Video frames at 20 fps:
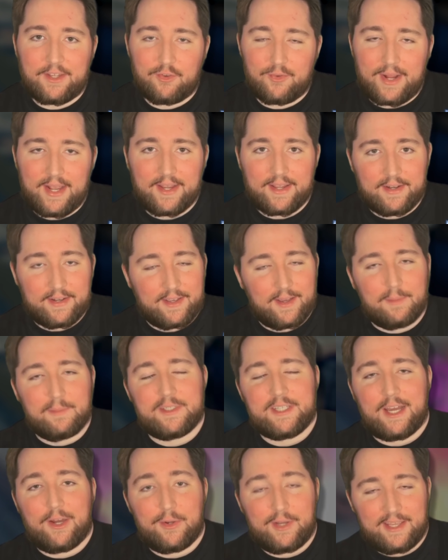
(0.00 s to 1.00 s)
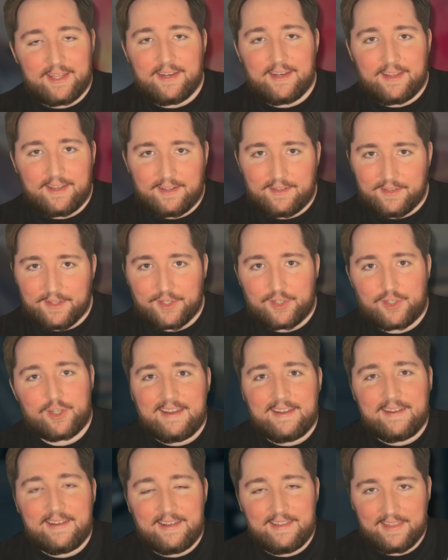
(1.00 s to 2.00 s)
a Dragon comes out in
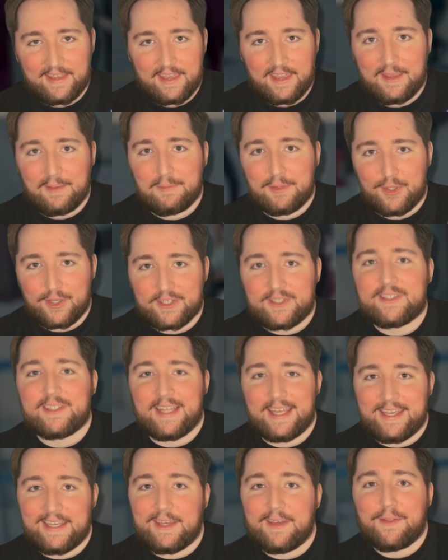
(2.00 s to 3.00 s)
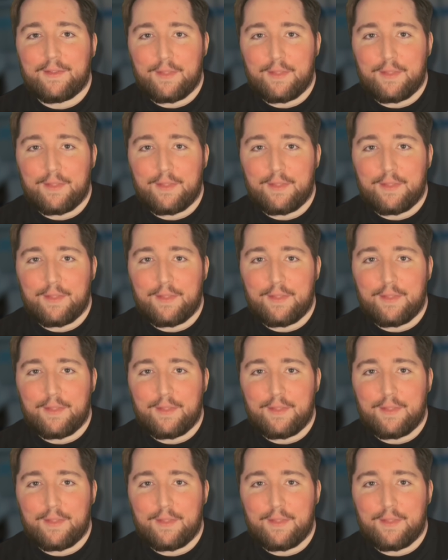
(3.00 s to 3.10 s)
English, and the game looks like